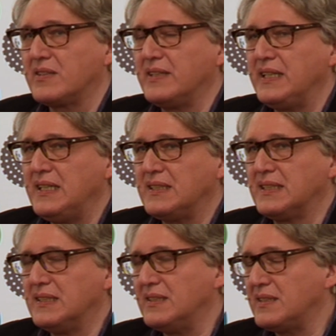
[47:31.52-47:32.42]
create
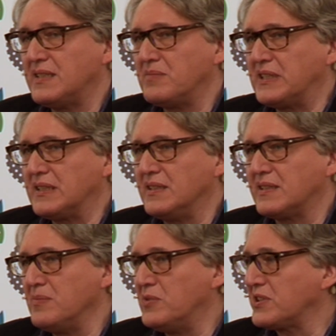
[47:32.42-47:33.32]
something
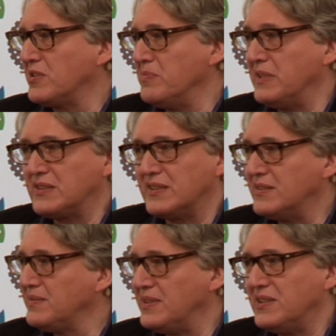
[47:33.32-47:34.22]
like a Moscow Metro.
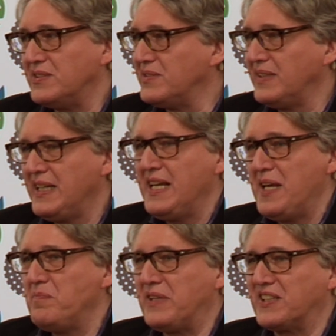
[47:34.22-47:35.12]
No.
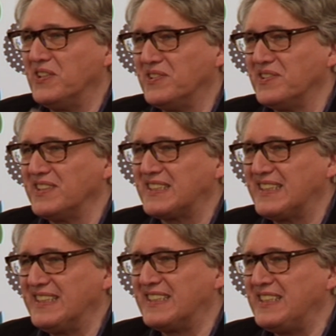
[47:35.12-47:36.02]
Because
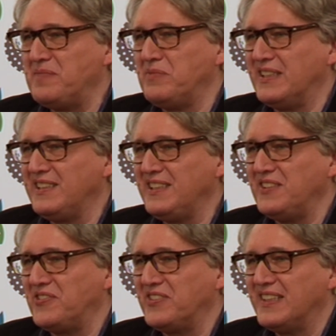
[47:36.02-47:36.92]
they
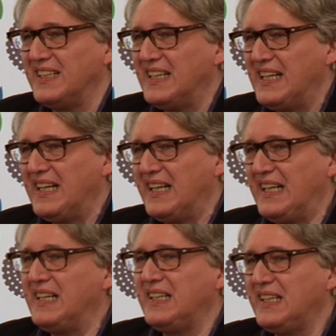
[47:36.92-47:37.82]
believe
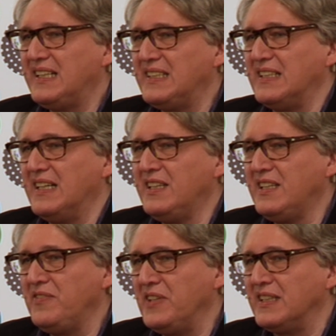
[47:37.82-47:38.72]
in
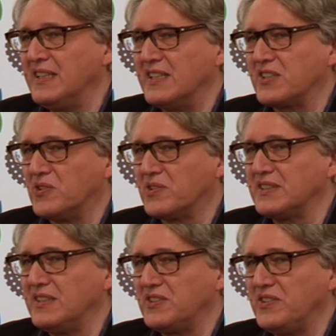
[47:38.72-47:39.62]
living
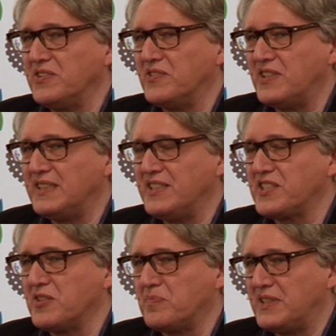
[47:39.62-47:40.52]
according to your
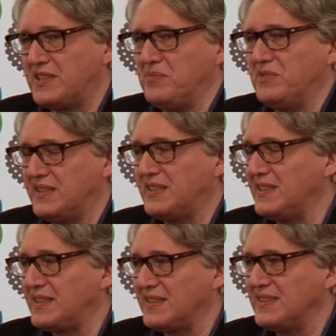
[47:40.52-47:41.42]
financial
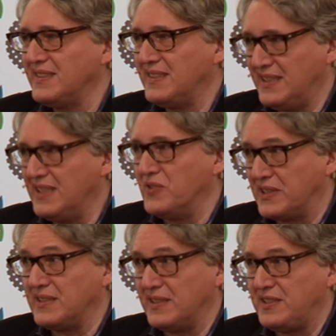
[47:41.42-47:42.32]
possibilities. Yeah?
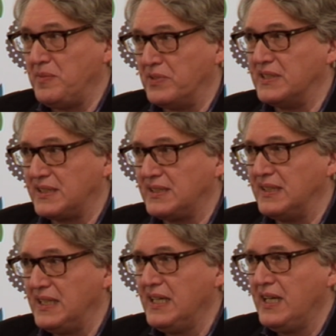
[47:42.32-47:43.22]
What is a Tea Party?
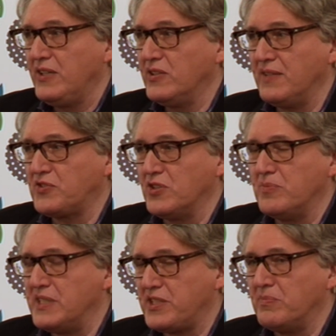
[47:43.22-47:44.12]
No. You have so
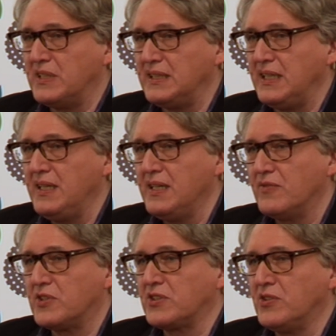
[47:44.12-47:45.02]
much money,
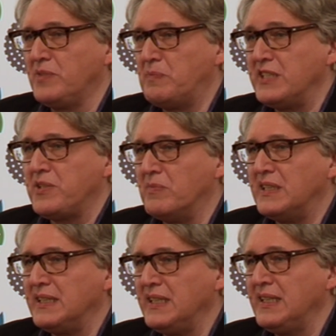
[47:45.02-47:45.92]
for so much
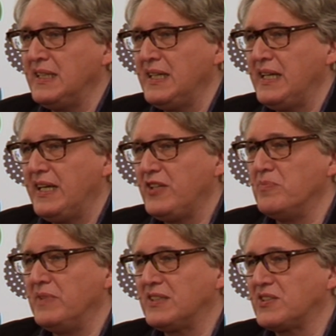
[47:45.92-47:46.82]
money, you
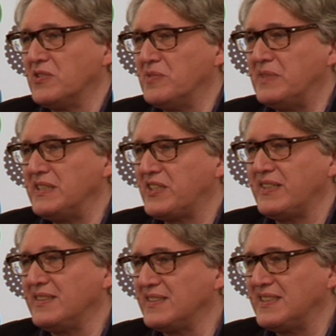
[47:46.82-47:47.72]
make so much
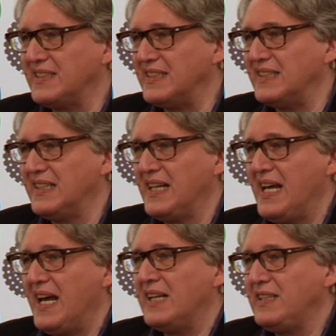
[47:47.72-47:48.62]
things. Yeah?
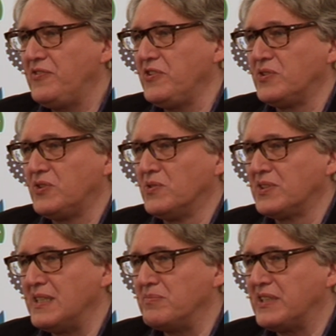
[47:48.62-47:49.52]
And if you do
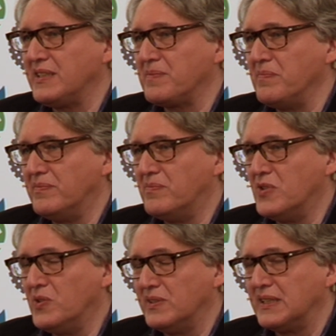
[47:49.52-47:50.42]
something
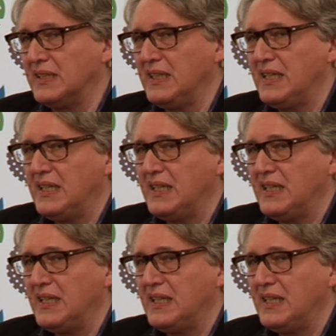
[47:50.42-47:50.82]
more,